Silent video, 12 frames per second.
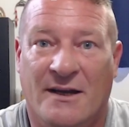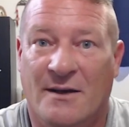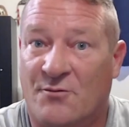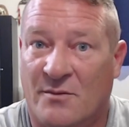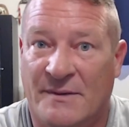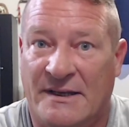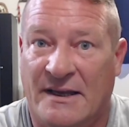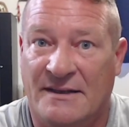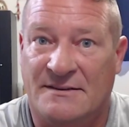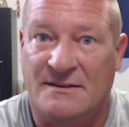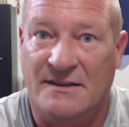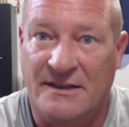up from a
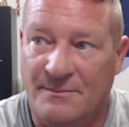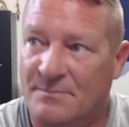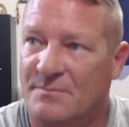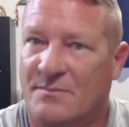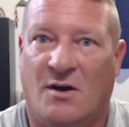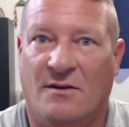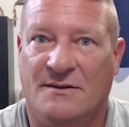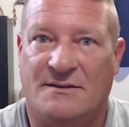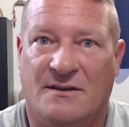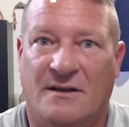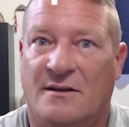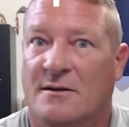dead sleep, all of a
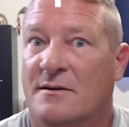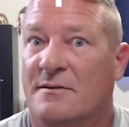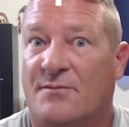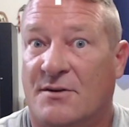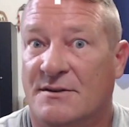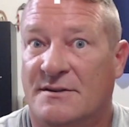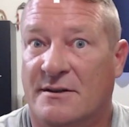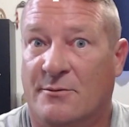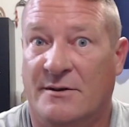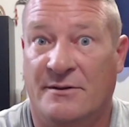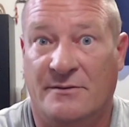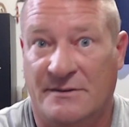sudden, first thing
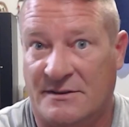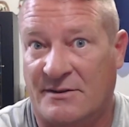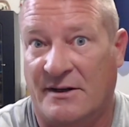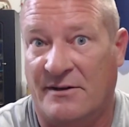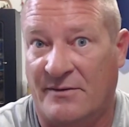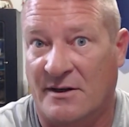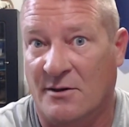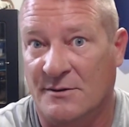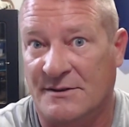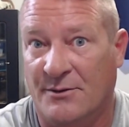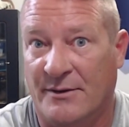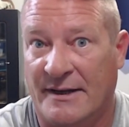we're doing is trying to figure out
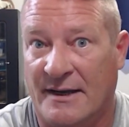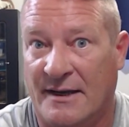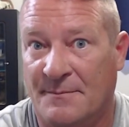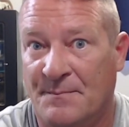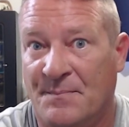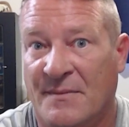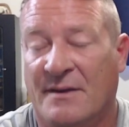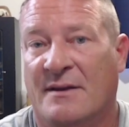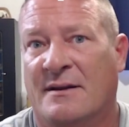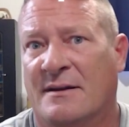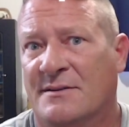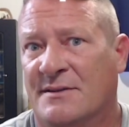what's going on.
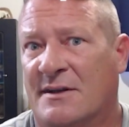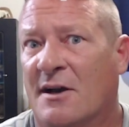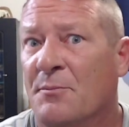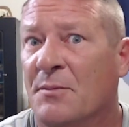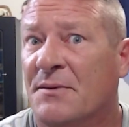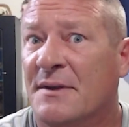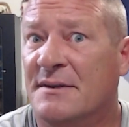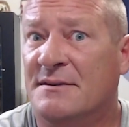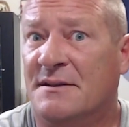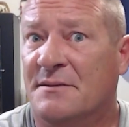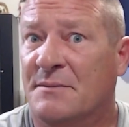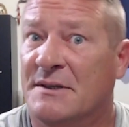There's a couple things
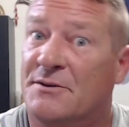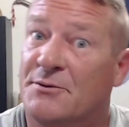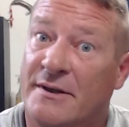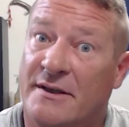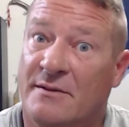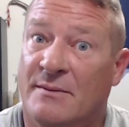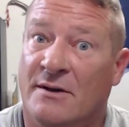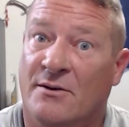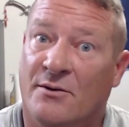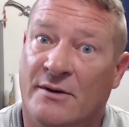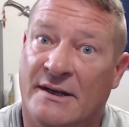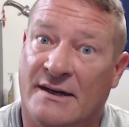that can be tricky about
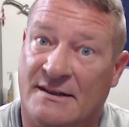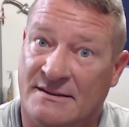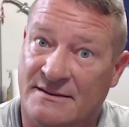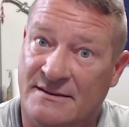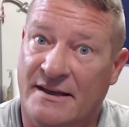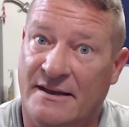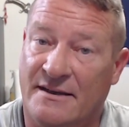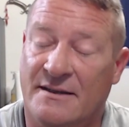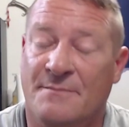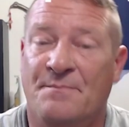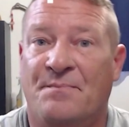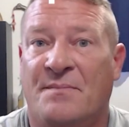going in on a snake
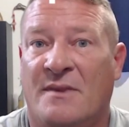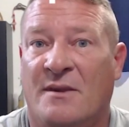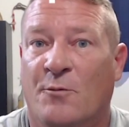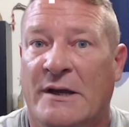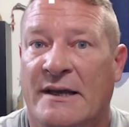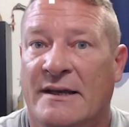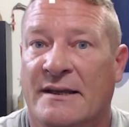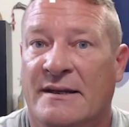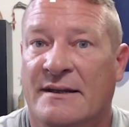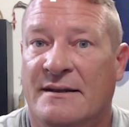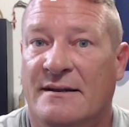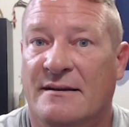
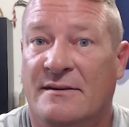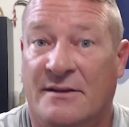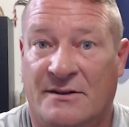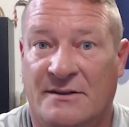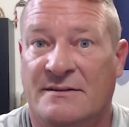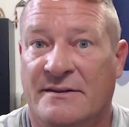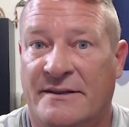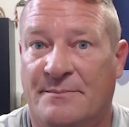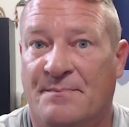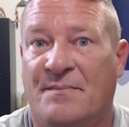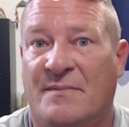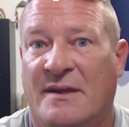when they're asleep.
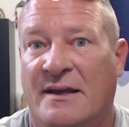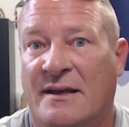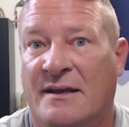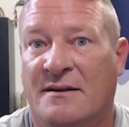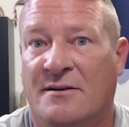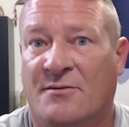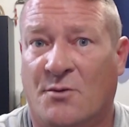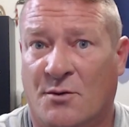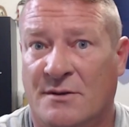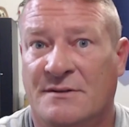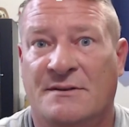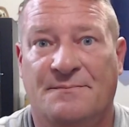And of
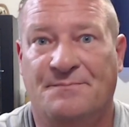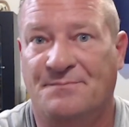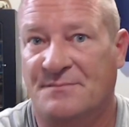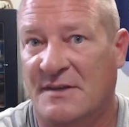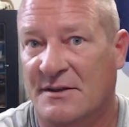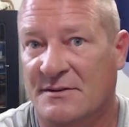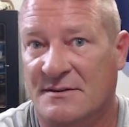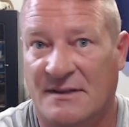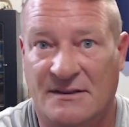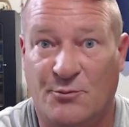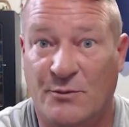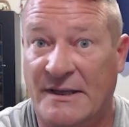course,
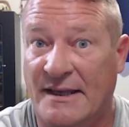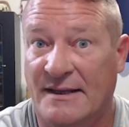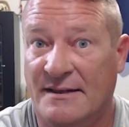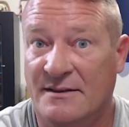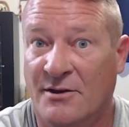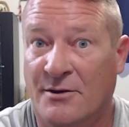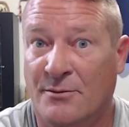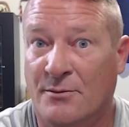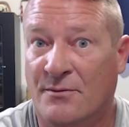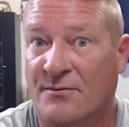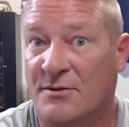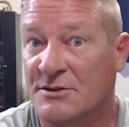since we can't
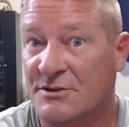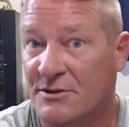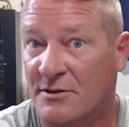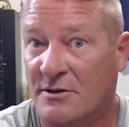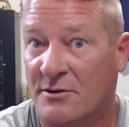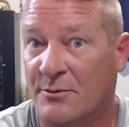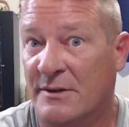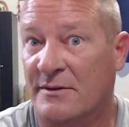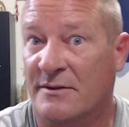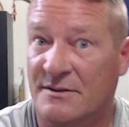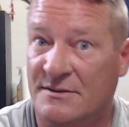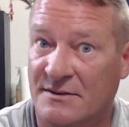know for sure
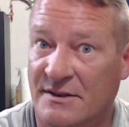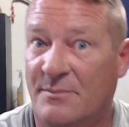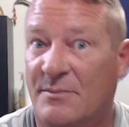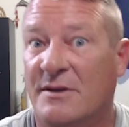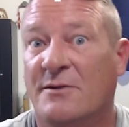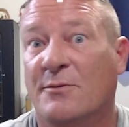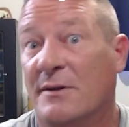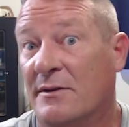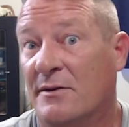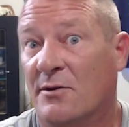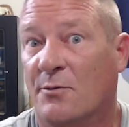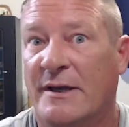whether they're sleeping, whether
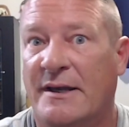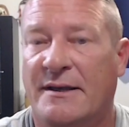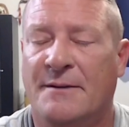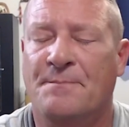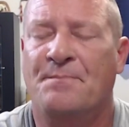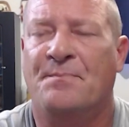they're awake,